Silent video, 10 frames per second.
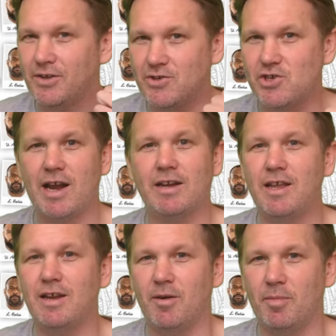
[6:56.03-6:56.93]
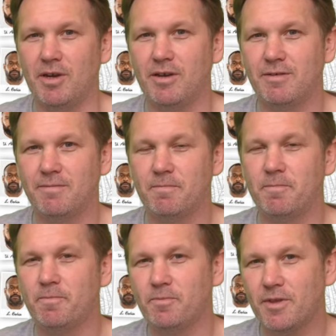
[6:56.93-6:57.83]
Jacques Nienaber
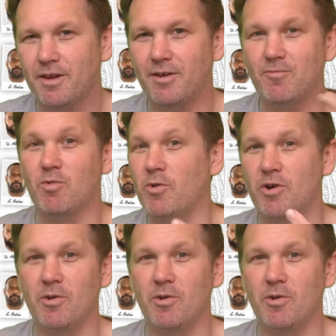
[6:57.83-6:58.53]
and Ronan